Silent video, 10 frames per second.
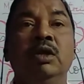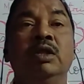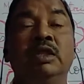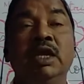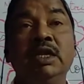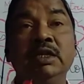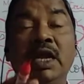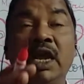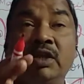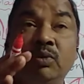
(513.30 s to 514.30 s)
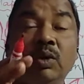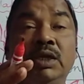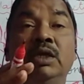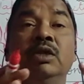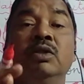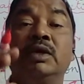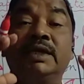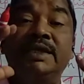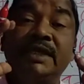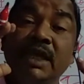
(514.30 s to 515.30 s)
There is actually the
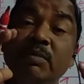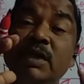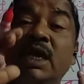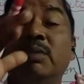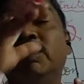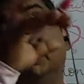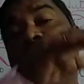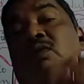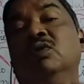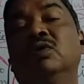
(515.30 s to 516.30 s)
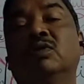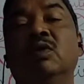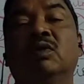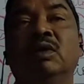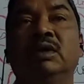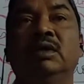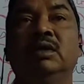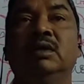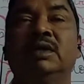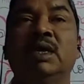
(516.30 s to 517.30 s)
chemical breakdown also occurs
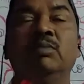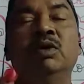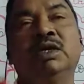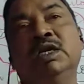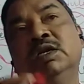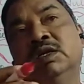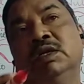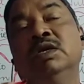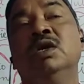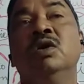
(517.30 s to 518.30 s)
simultaneously.